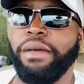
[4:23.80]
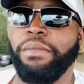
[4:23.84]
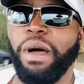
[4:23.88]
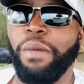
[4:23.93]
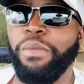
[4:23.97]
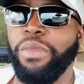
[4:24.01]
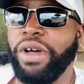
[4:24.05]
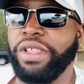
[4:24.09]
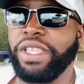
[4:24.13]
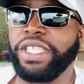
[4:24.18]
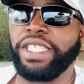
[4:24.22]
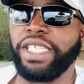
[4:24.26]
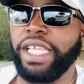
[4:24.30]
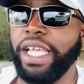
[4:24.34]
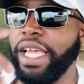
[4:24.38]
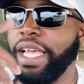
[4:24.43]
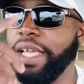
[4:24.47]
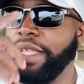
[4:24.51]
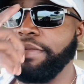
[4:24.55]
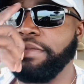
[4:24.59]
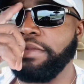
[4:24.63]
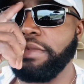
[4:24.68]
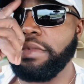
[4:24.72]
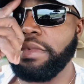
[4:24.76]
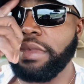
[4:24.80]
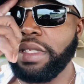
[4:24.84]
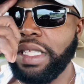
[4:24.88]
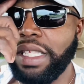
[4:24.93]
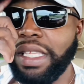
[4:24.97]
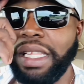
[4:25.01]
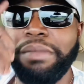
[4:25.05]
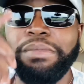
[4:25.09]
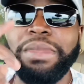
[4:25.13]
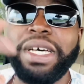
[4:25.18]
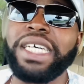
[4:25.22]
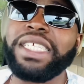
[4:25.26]
my brother said,
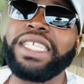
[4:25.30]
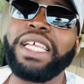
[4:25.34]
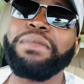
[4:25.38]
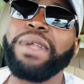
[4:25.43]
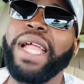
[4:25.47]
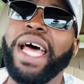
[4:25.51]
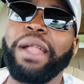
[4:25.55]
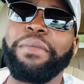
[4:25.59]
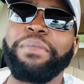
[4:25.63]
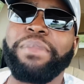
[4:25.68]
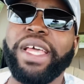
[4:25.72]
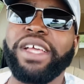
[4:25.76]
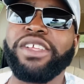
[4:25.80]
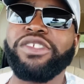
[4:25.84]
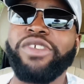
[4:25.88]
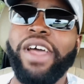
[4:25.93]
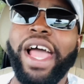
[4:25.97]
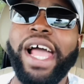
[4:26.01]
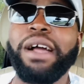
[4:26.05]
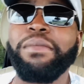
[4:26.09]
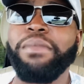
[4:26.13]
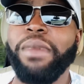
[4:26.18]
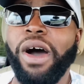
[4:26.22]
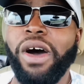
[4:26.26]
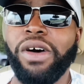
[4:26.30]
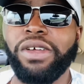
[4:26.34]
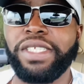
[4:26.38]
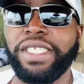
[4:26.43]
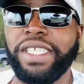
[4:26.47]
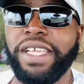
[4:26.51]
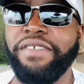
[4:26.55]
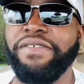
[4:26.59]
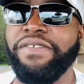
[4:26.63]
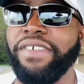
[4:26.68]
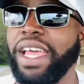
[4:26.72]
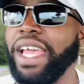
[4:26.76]
because I'm not a big Dragon Ball
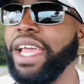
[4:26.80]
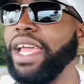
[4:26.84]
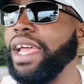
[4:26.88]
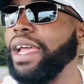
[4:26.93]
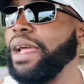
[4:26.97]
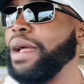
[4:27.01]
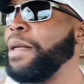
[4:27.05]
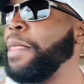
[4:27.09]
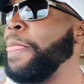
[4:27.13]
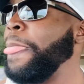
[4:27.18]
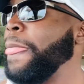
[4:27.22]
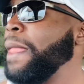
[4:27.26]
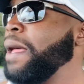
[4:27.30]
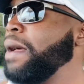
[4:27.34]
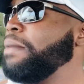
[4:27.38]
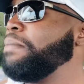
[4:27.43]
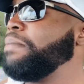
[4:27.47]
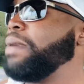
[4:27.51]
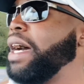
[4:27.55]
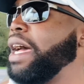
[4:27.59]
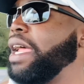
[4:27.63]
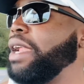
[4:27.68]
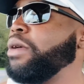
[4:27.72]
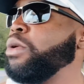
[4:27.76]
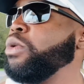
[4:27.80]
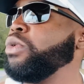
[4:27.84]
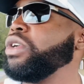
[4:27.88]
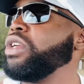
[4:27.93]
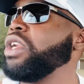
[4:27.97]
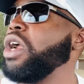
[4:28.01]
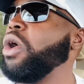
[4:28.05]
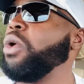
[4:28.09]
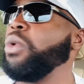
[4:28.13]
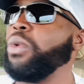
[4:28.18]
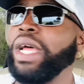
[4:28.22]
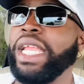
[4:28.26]
Z fan. But, you
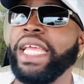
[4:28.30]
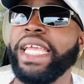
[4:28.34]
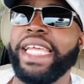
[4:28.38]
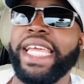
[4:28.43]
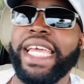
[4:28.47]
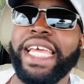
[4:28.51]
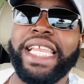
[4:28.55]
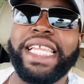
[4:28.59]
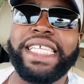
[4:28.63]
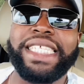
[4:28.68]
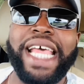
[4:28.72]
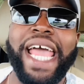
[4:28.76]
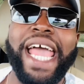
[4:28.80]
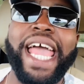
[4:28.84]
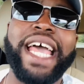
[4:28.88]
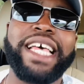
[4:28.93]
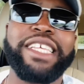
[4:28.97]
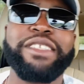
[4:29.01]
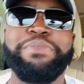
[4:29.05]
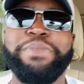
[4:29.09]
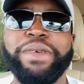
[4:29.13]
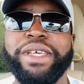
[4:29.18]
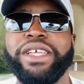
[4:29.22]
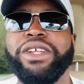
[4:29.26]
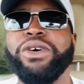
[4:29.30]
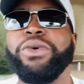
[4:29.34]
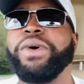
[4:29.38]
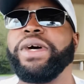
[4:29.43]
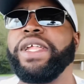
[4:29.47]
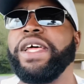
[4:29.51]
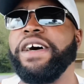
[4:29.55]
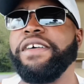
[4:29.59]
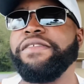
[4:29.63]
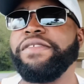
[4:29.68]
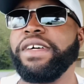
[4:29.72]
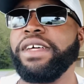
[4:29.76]
know, when he getting his ass beat or
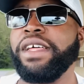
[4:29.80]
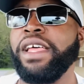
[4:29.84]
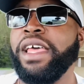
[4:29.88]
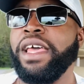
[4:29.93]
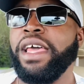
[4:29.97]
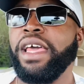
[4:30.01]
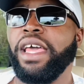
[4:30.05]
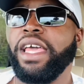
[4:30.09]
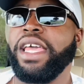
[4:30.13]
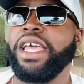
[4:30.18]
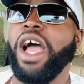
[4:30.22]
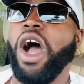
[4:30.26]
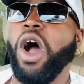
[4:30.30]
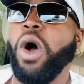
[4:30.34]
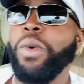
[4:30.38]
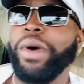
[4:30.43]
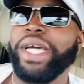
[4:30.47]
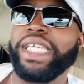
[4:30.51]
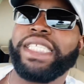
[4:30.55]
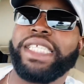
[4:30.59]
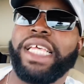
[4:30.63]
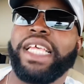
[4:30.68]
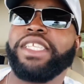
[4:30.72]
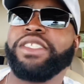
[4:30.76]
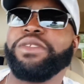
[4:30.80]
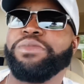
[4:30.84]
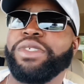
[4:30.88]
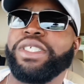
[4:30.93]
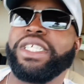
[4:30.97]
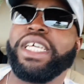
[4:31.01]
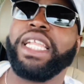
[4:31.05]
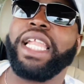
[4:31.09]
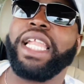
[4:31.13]
whatever, he always say some shit